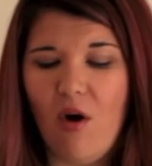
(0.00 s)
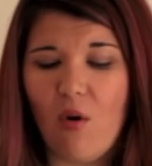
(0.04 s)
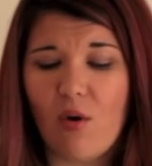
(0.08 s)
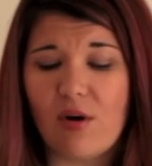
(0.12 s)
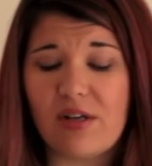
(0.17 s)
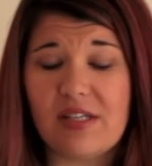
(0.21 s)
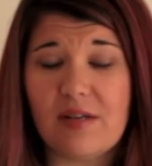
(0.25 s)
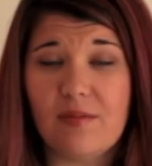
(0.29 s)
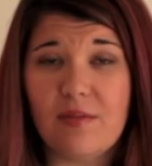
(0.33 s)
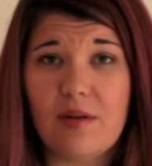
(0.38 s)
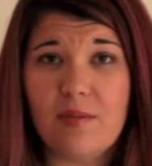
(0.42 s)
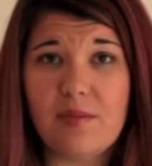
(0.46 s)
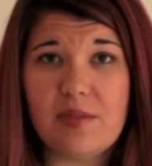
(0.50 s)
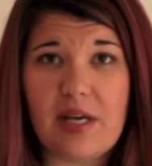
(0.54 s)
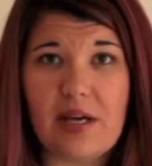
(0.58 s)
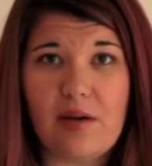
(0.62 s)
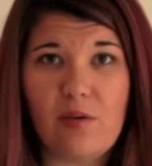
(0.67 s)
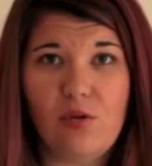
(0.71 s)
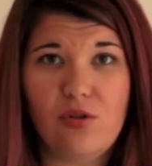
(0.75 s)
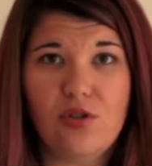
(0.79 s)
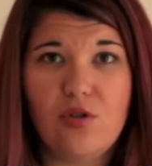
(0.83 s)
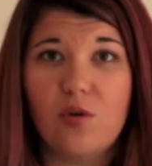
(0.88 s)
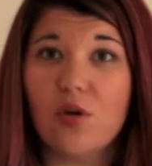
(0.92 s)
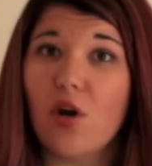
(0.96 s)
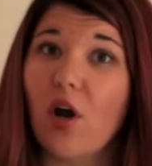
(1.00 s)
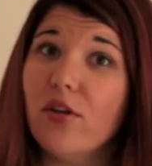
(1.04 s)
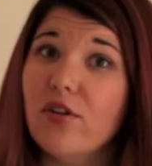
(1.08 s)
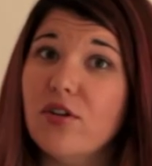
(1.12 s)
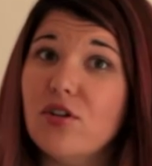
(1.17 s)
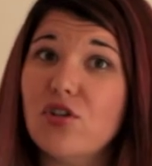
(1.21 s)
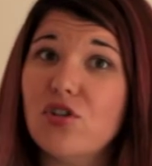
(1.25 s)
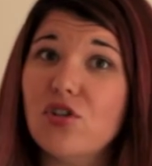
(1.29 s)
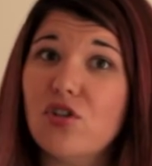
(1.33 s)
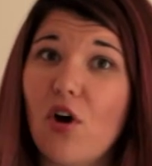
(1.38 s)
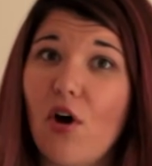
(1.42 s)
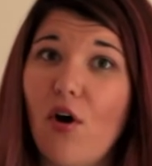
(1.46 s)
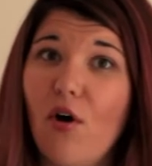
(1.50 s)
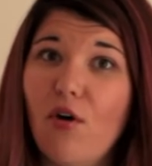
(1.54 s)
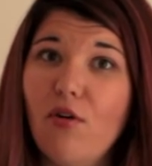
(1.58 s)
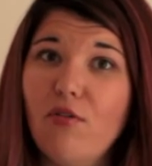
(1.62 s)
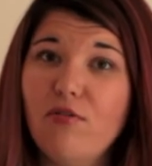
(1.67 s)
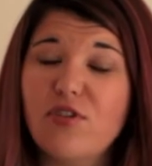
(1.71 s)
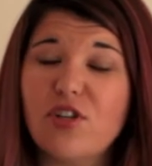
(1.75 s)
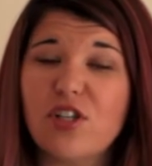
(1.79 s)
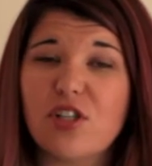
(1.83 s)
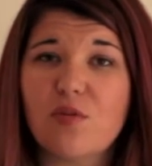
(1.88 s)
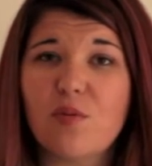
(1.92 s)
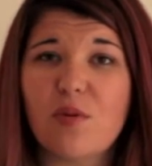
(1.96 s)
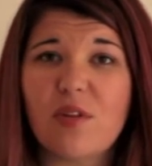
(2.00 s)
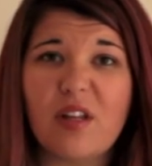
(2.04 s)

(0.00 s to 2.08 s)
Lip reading: or sometimes I will do it on the stove just